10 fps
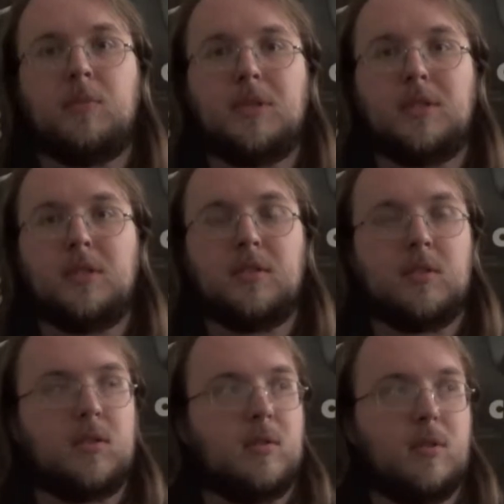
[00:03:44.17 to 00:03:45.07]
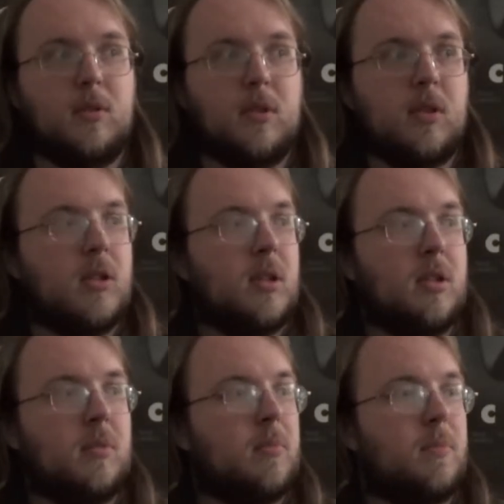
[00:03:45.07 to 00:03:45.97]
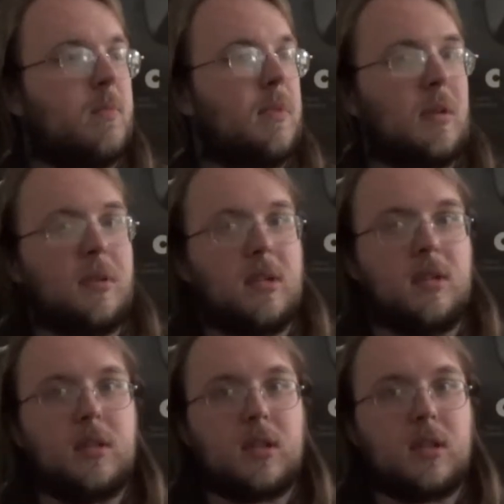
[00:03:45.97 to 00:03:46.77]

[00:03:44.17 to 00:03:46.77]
which is good, and I mean,